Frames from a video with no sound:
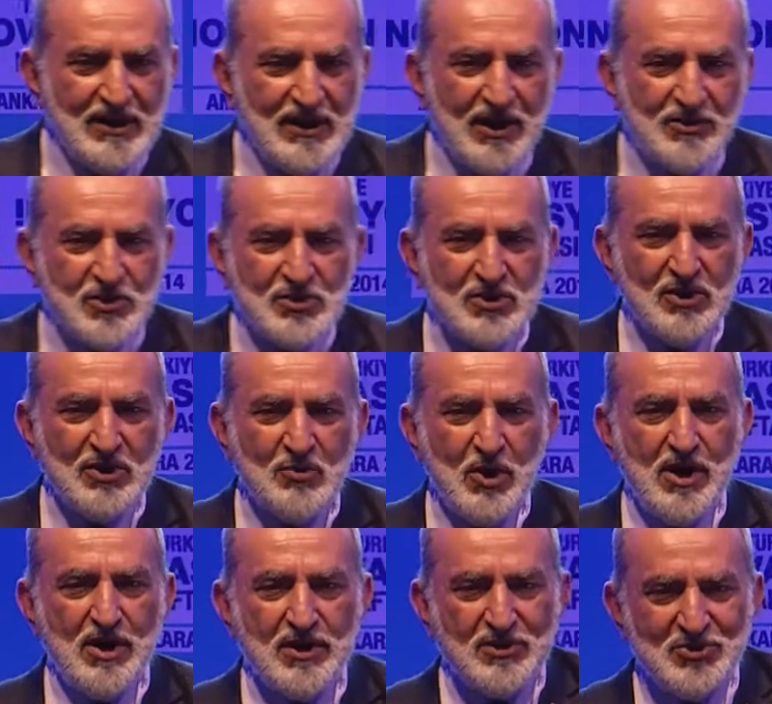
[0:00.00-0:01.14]
And risk
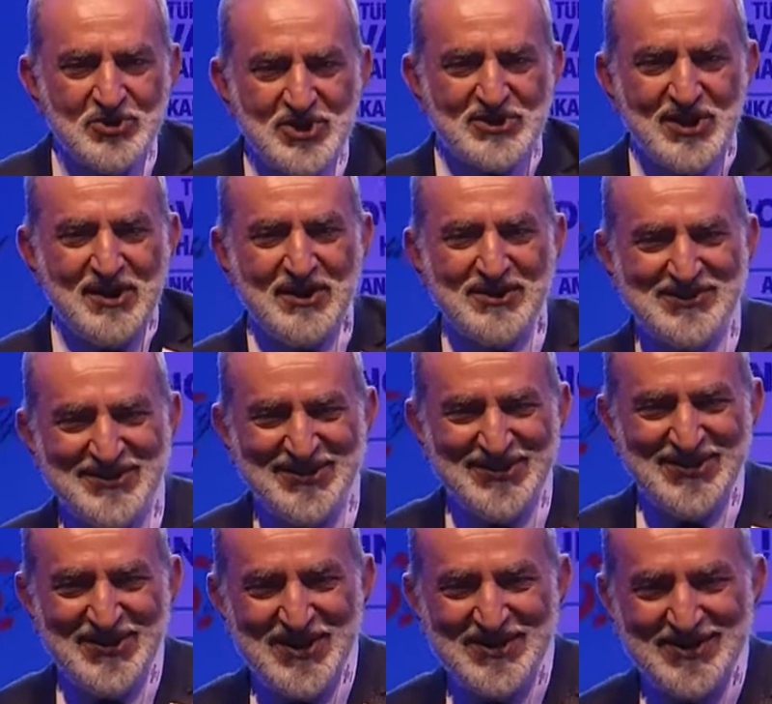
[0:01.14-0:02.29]
requires jasarat,
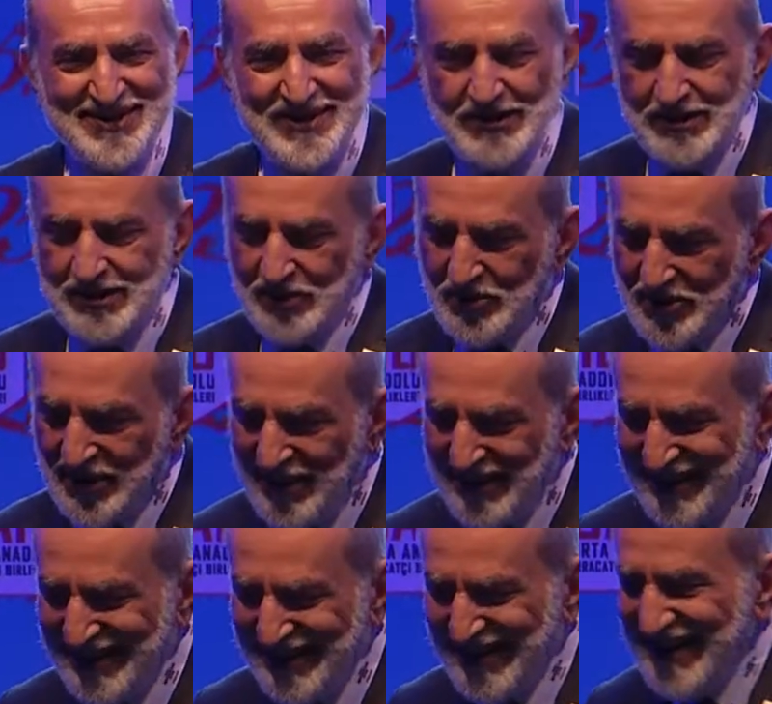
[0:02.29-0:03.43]
right? Okay?
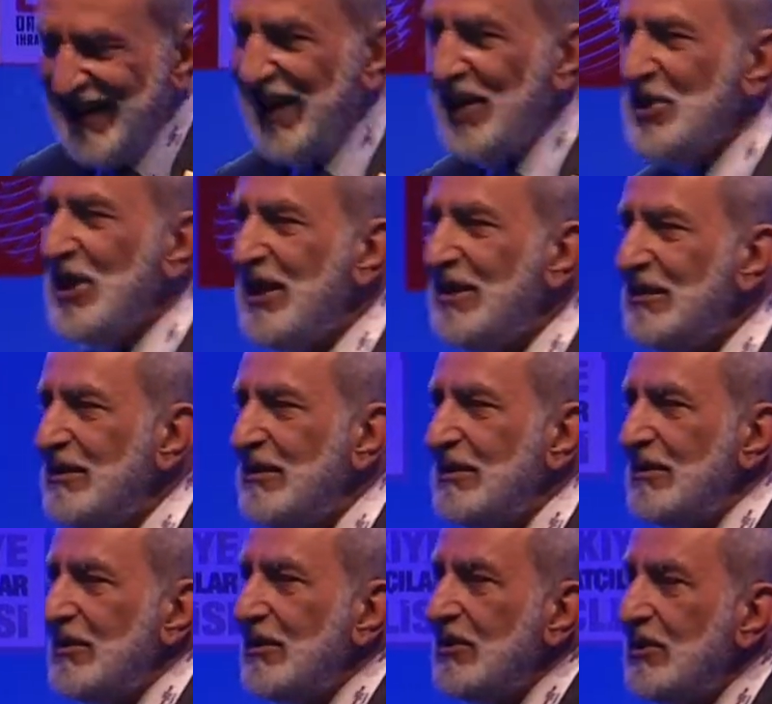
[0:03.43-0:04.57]
And then
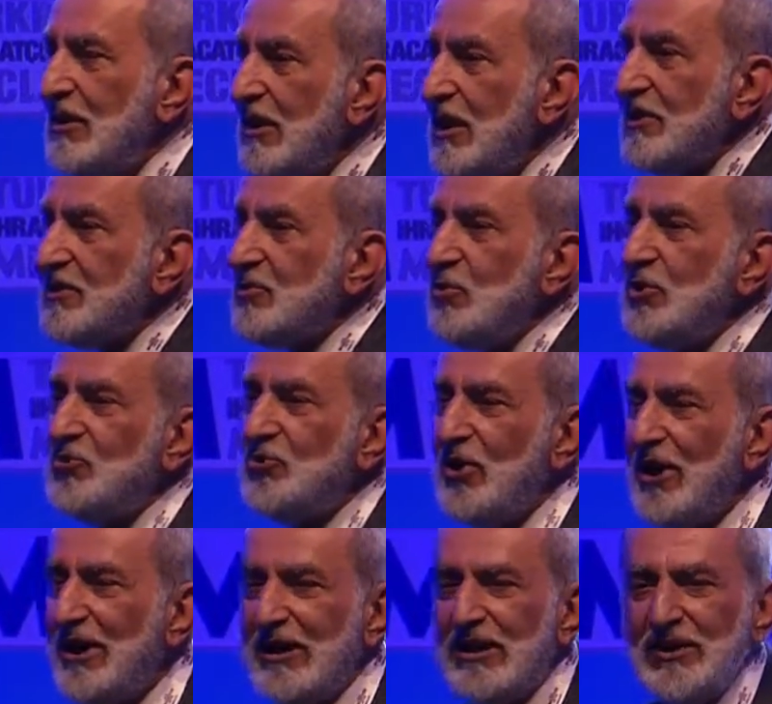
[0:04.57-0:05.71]
the last one,
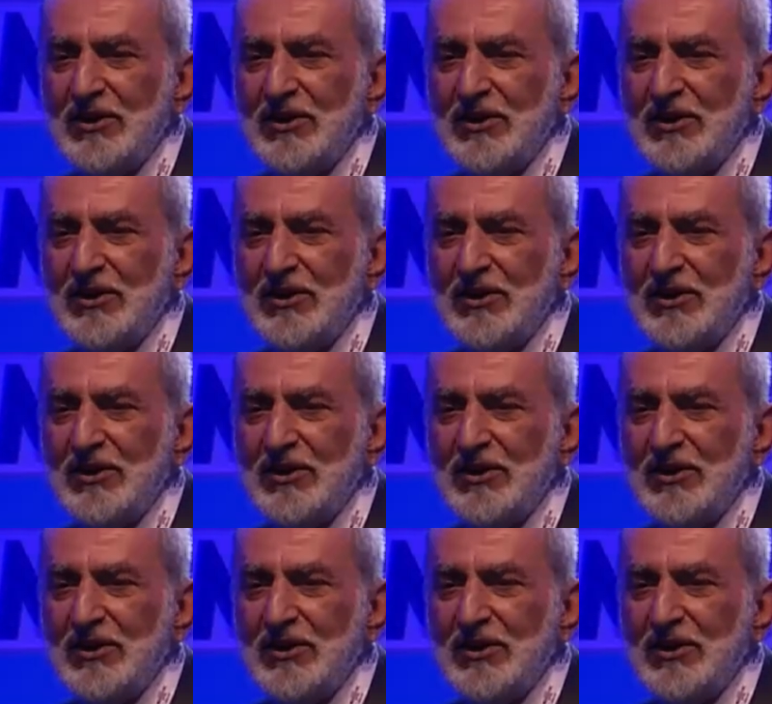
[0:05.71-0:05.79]
ra,